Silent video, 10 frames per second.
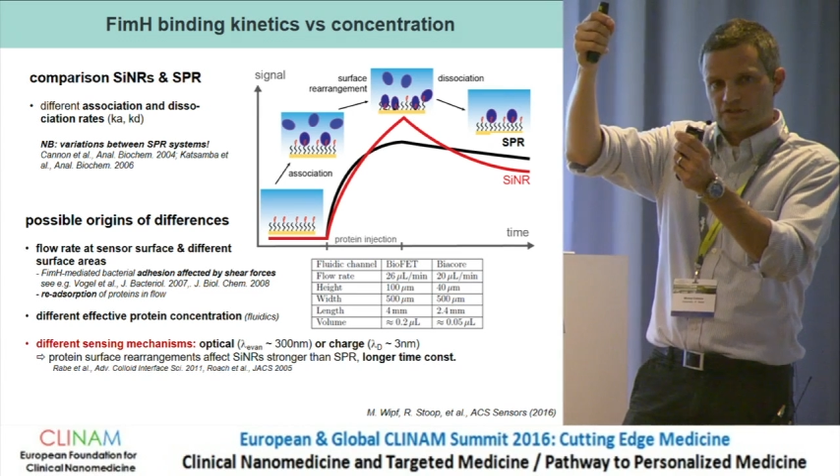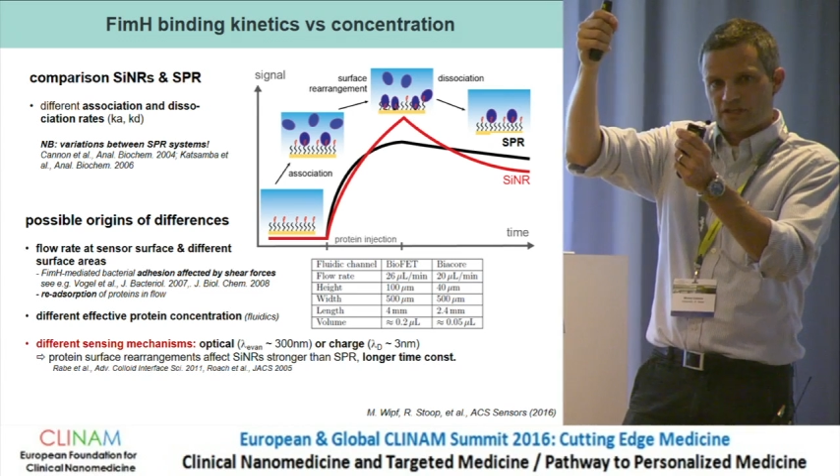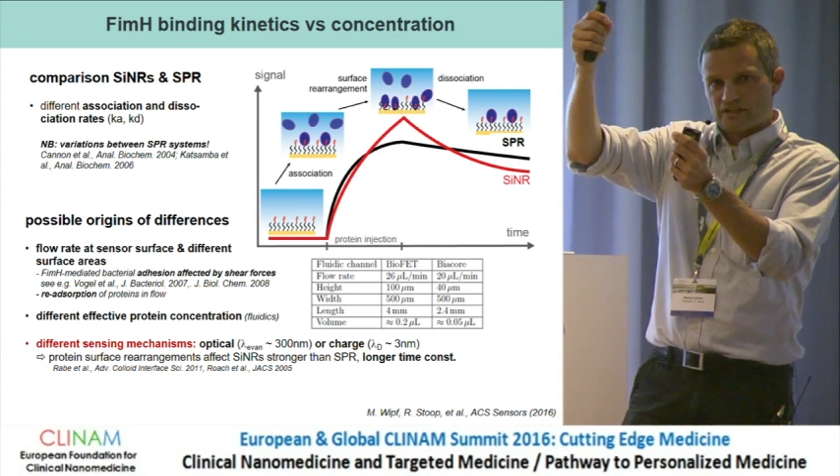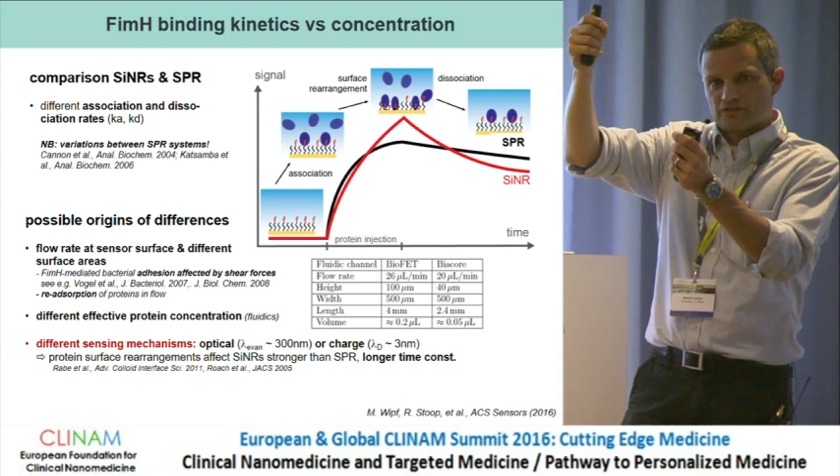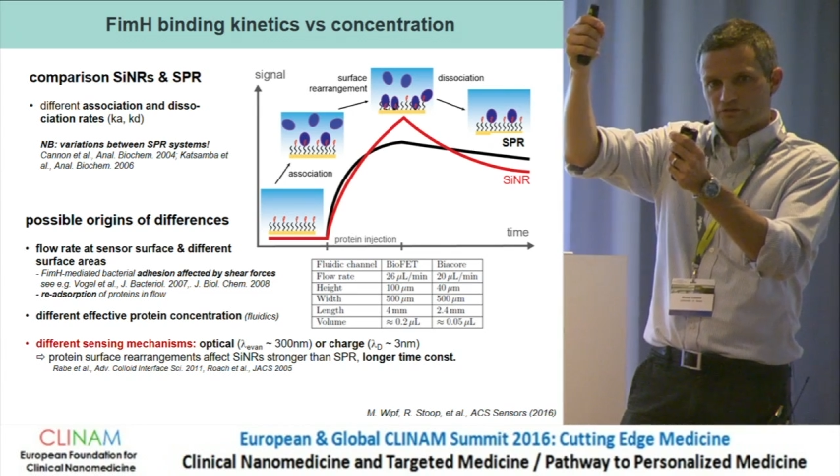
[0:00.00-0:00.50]

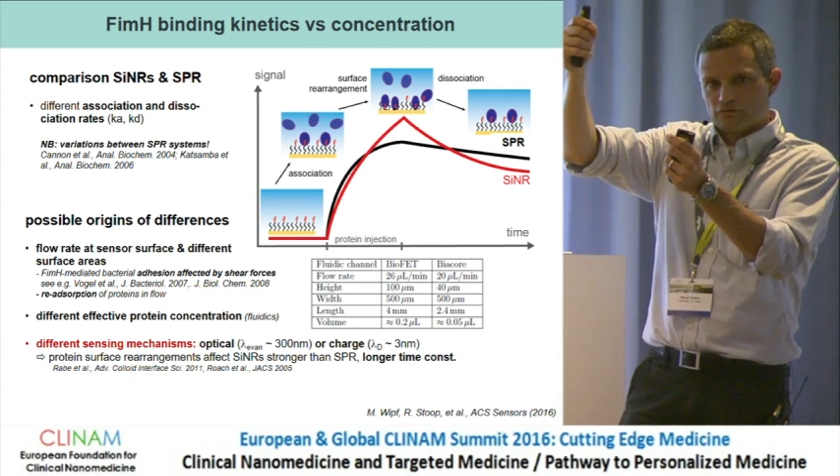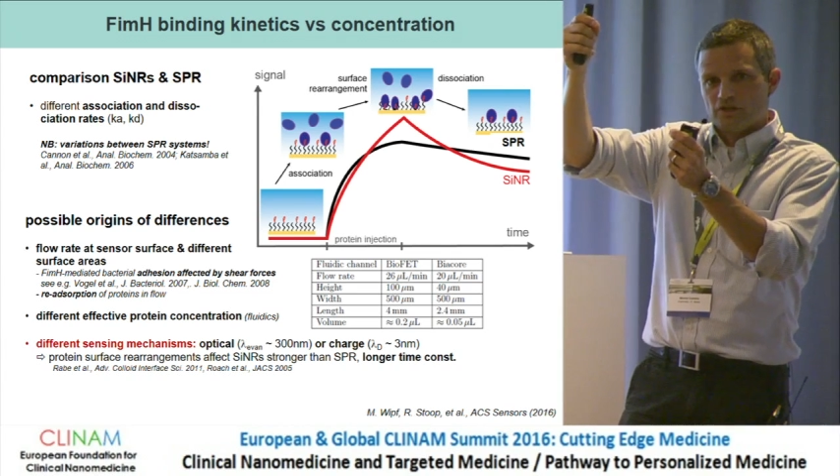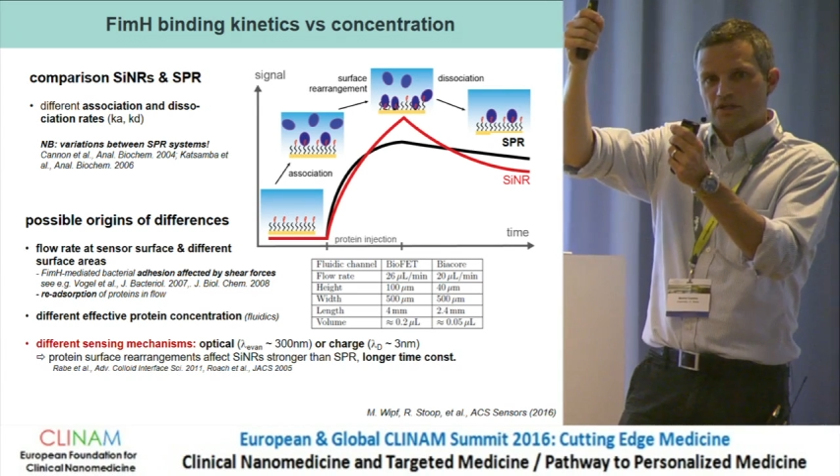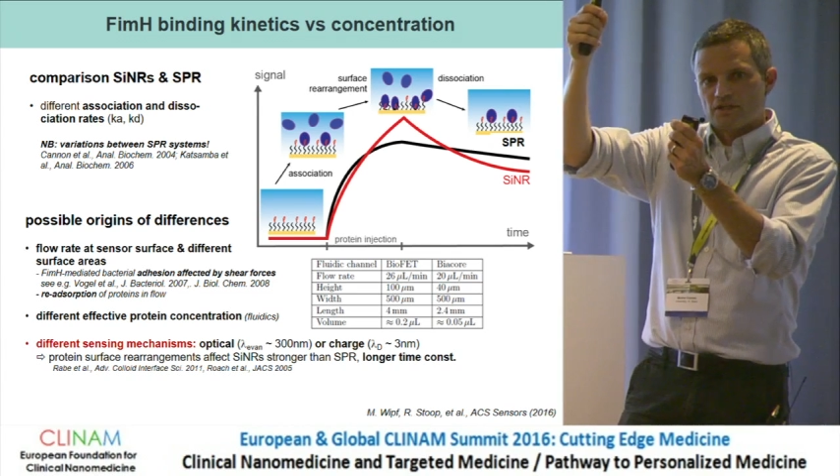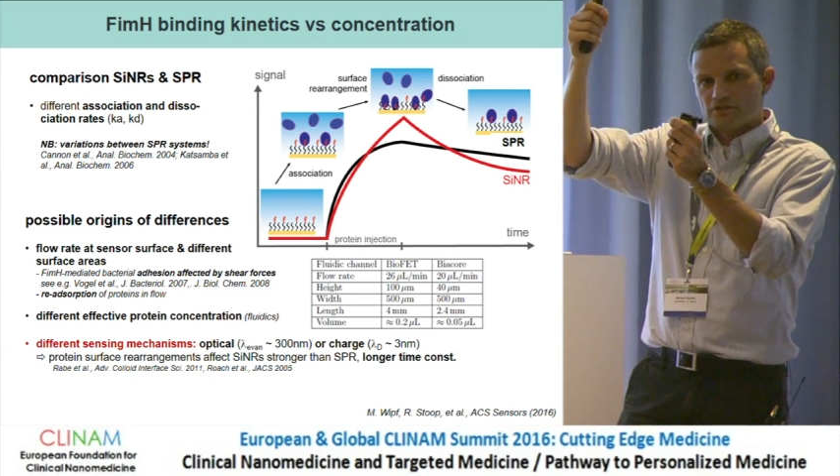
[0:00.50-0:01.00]
into
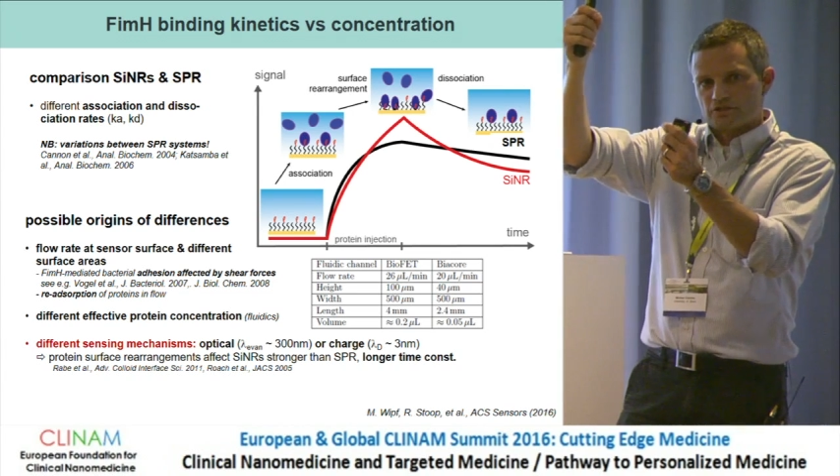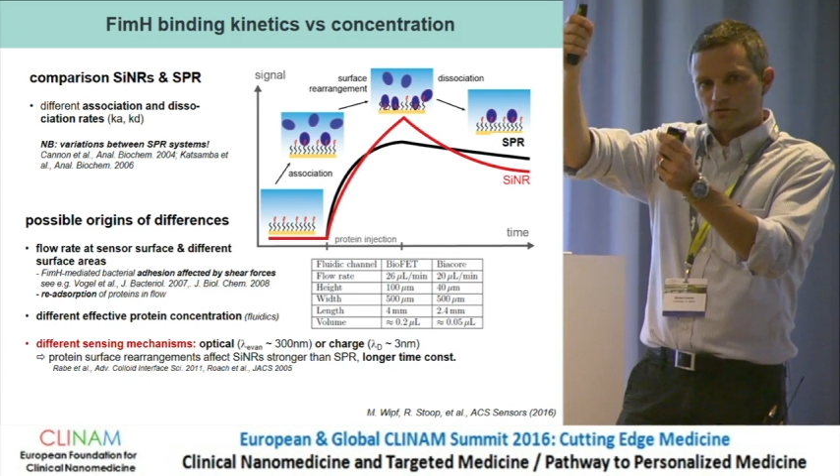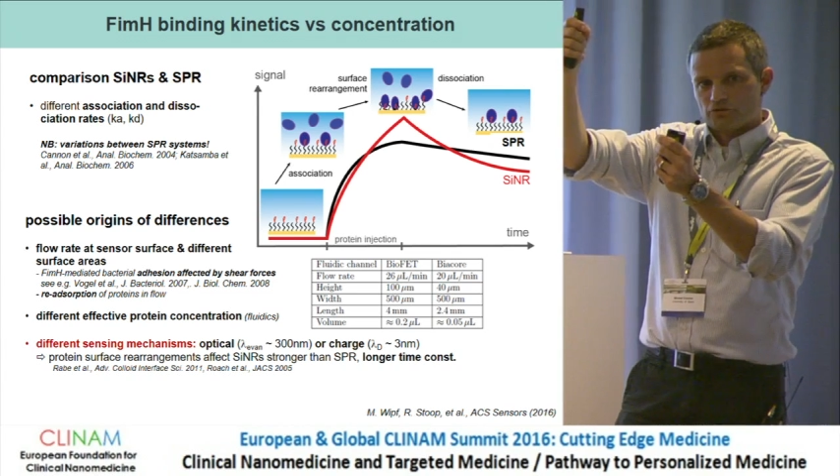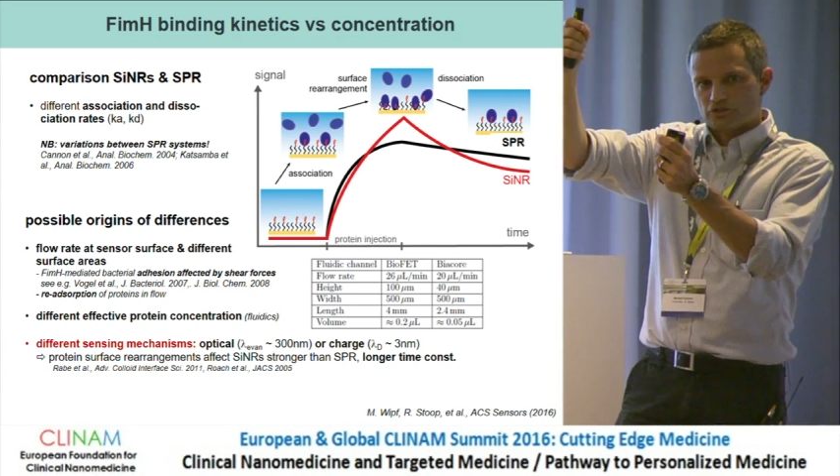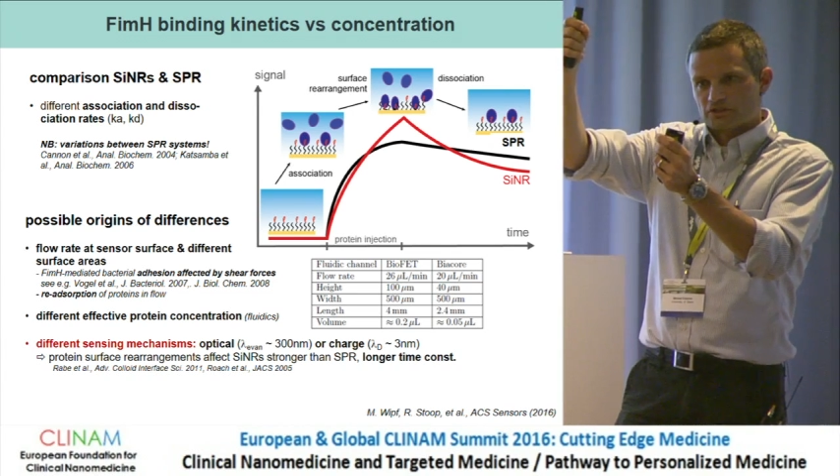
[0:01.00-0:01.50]
the
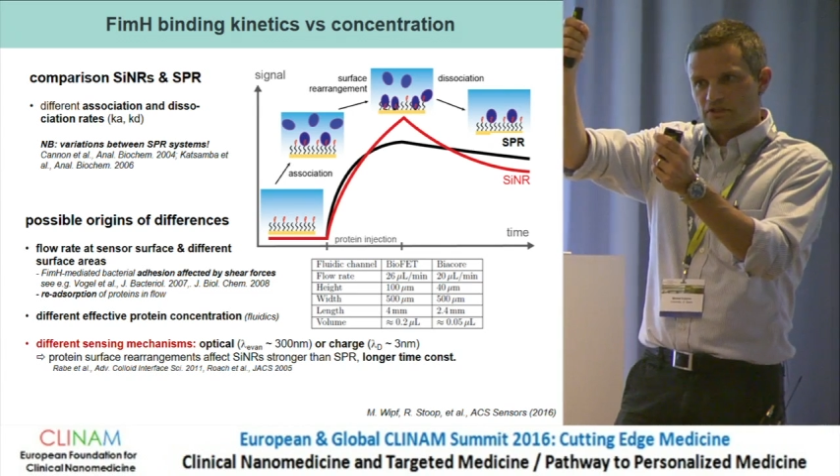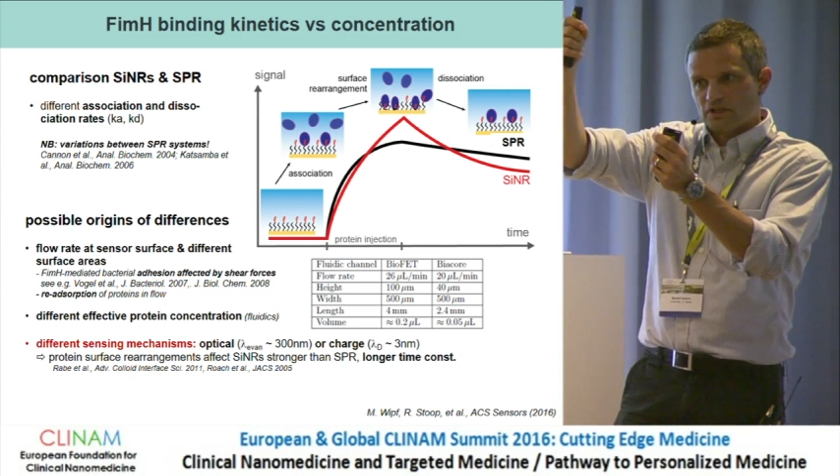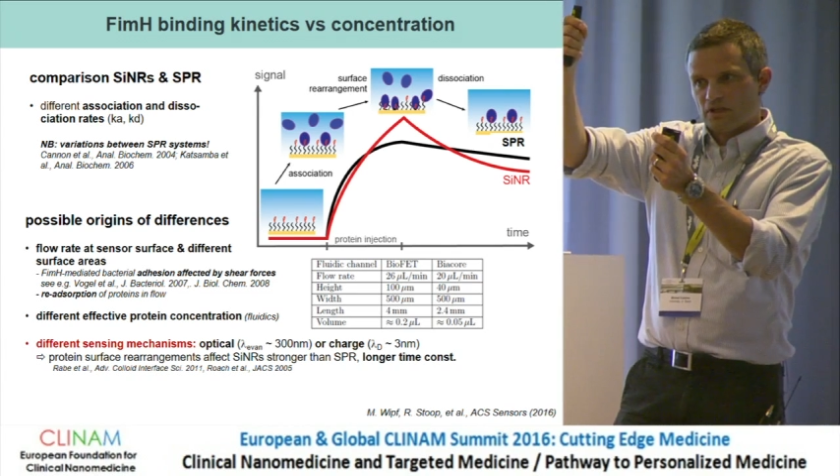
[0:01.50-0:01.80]
solution.